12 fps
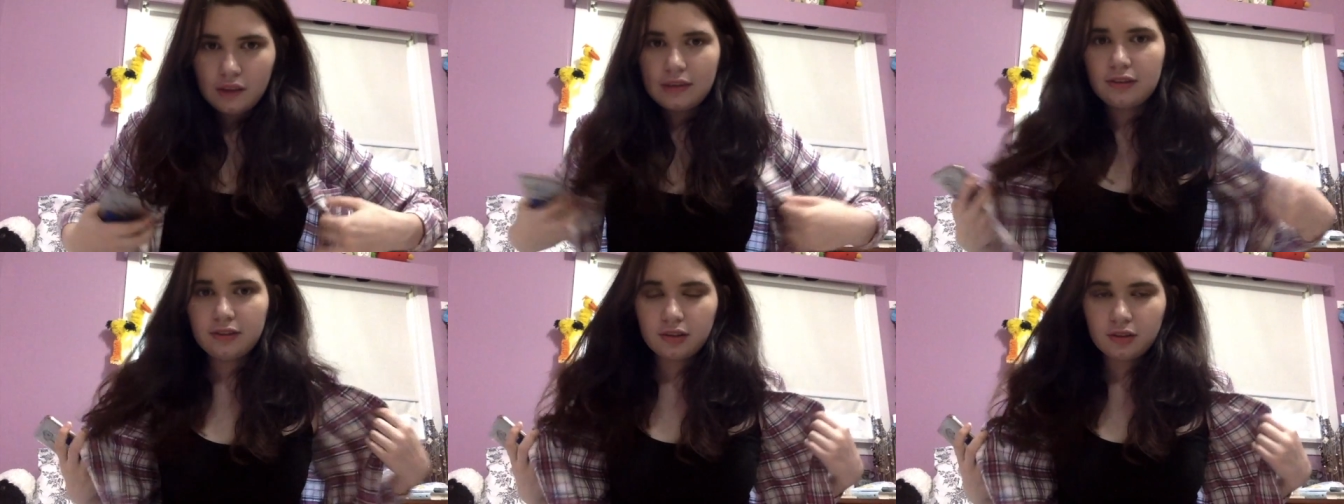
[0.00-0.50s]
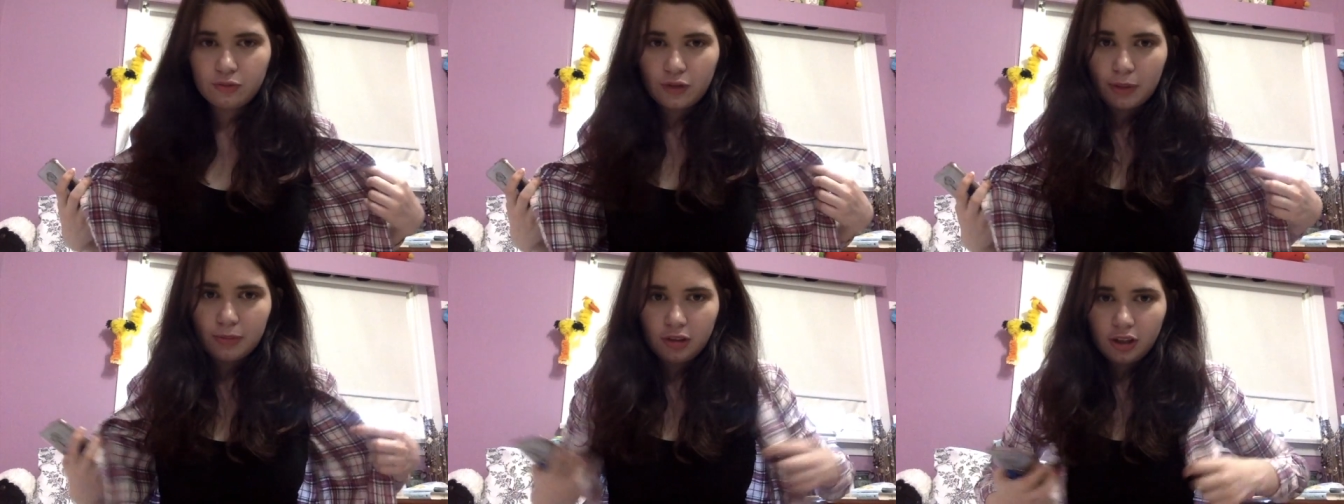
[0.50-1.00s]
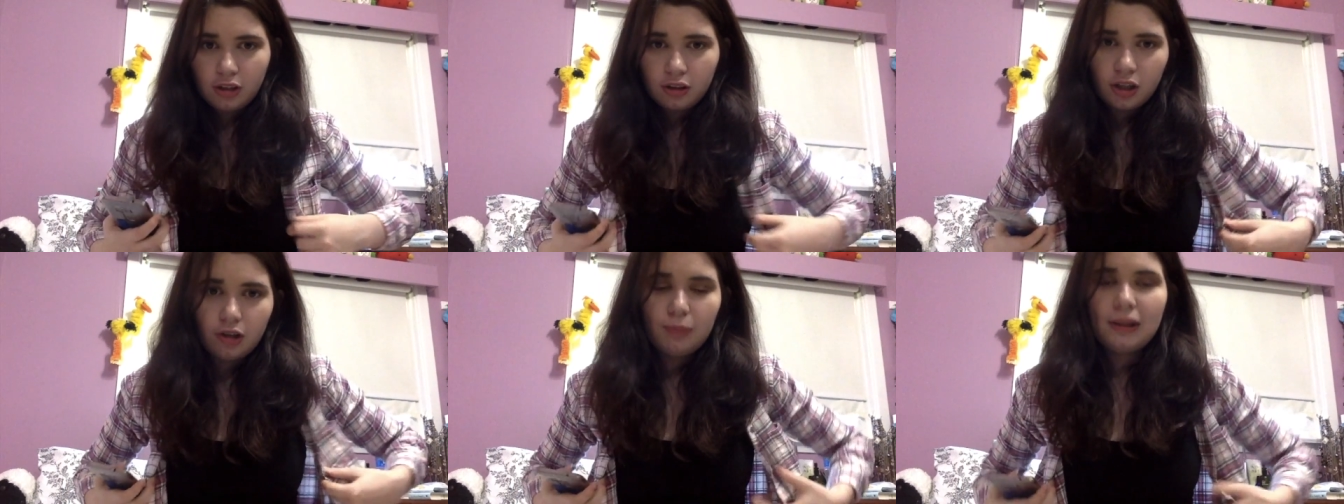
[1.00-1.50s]
This is from
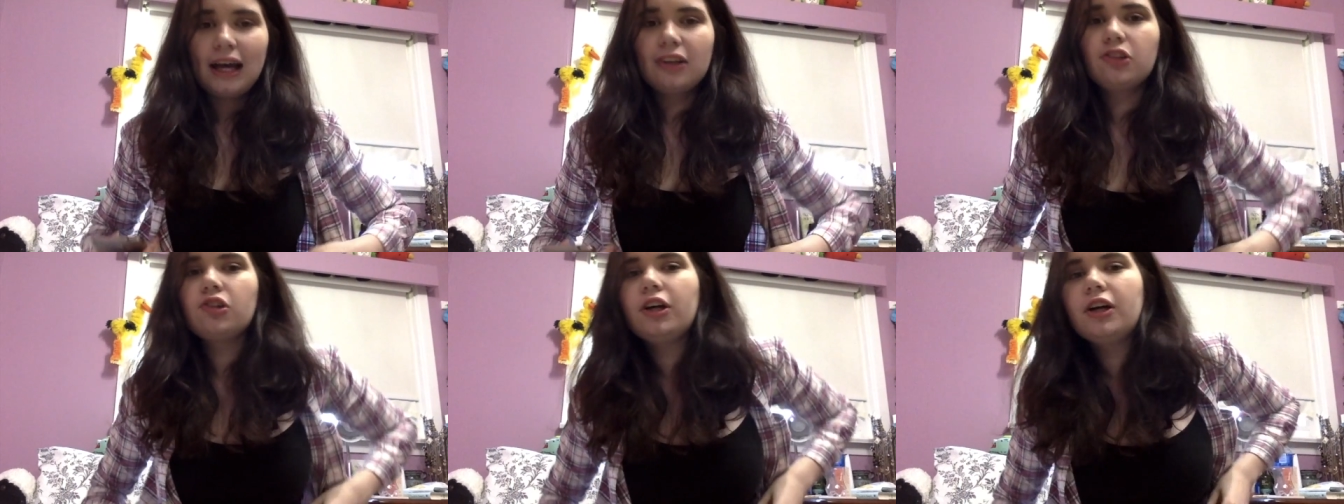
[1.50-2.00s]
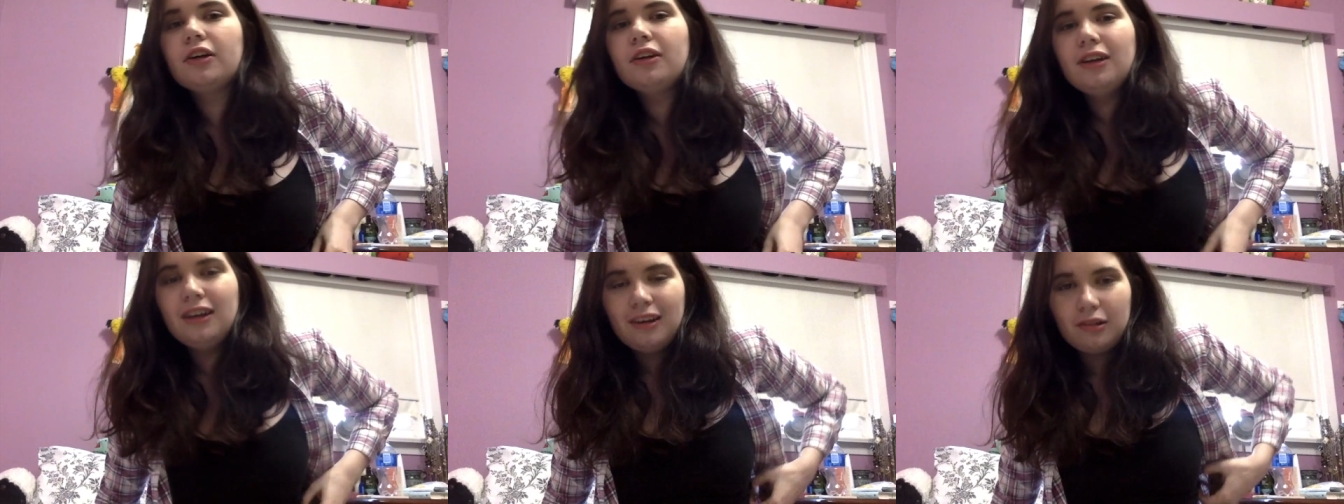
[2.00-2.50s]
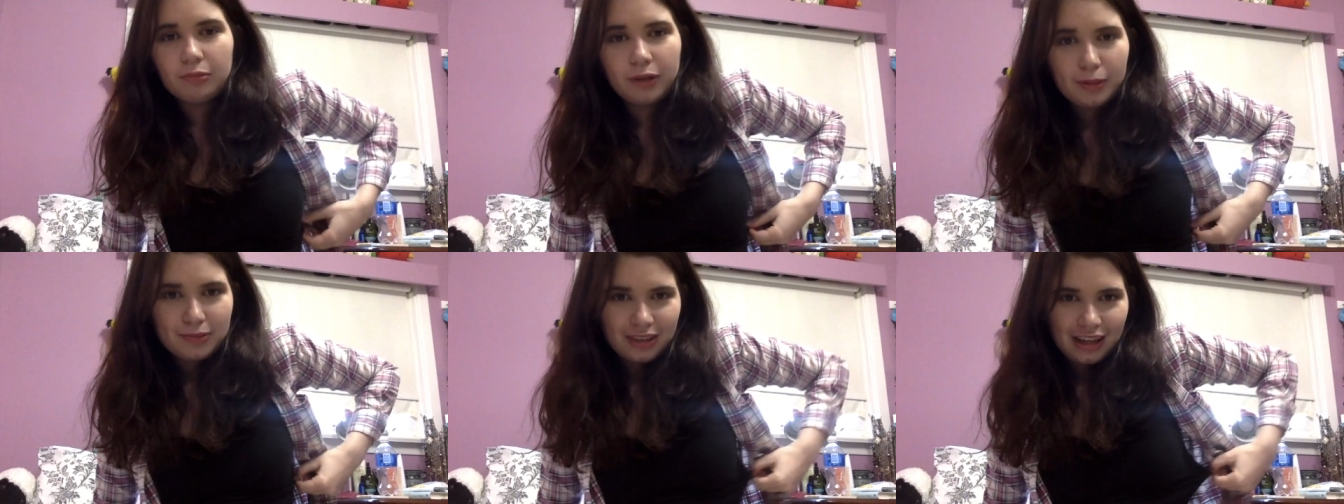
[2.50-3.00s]
Uniqlo, plaid shirt,
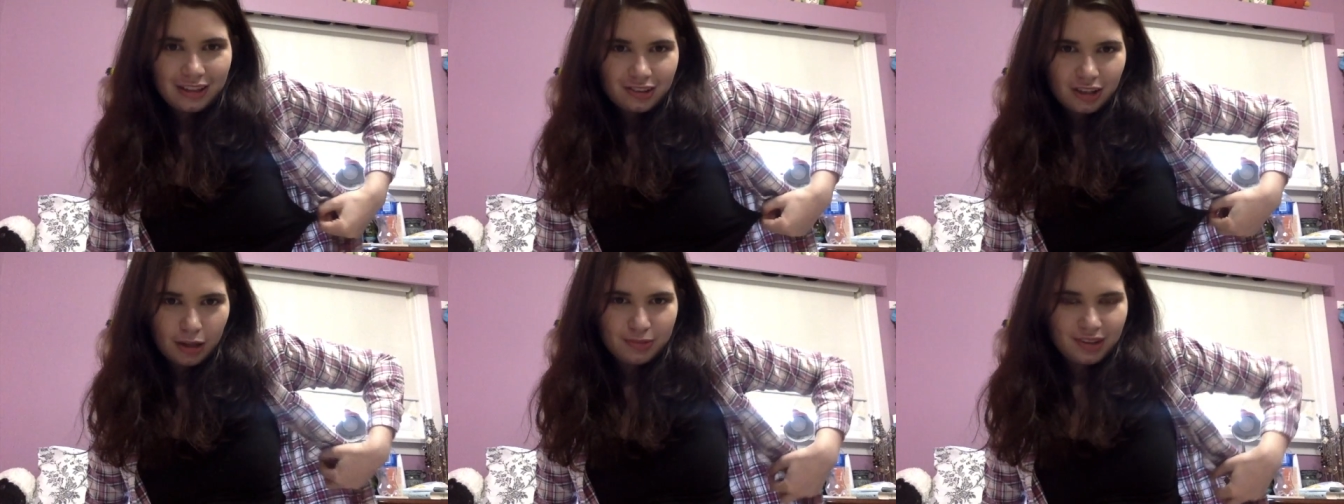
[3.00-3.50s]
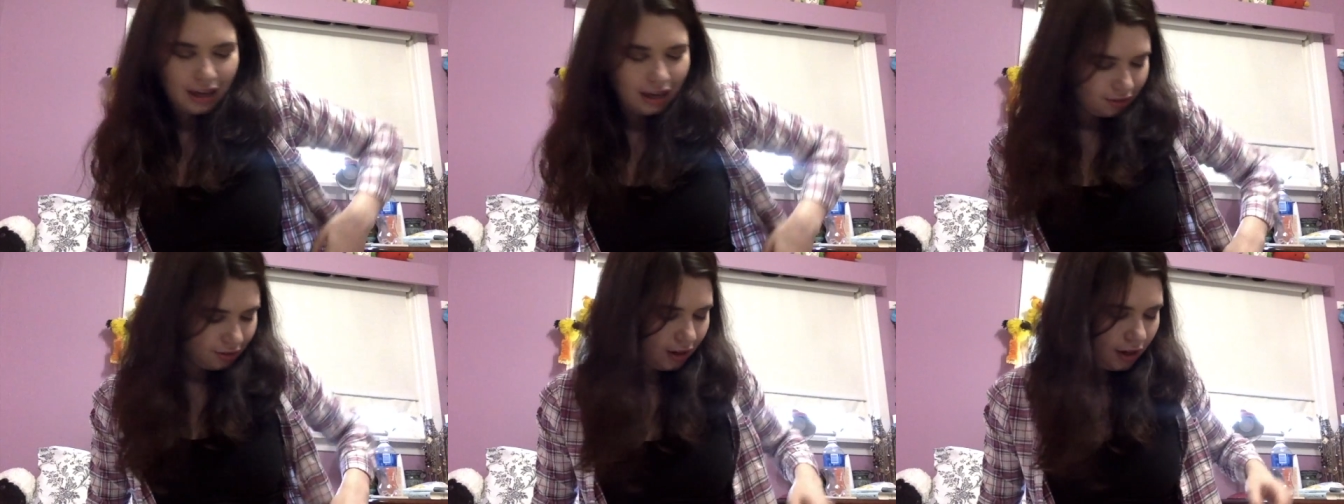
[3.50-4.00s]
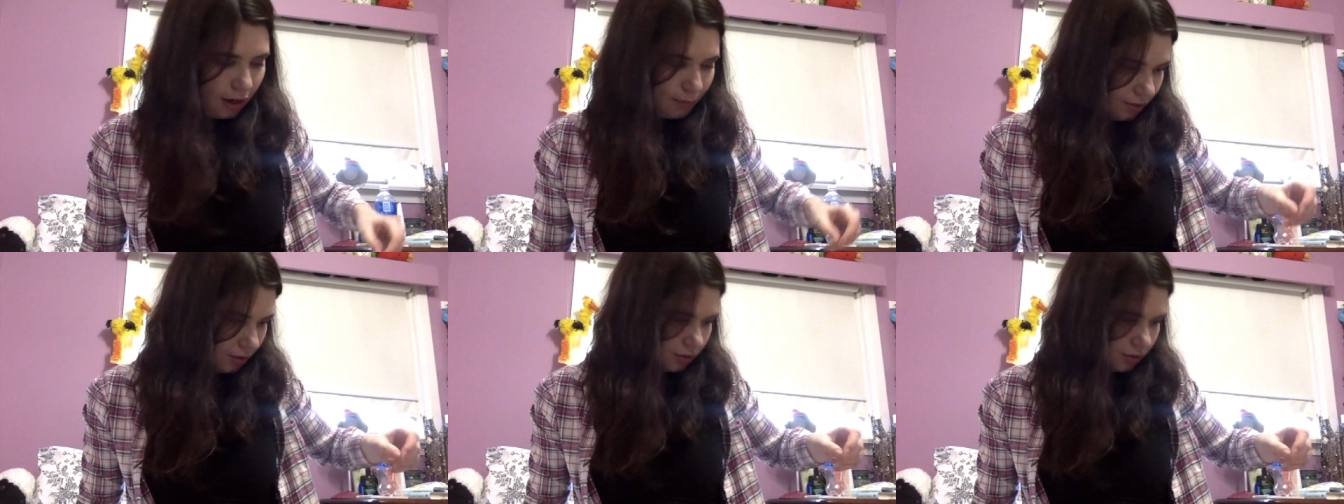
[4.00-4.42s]
ripped H&M tank top,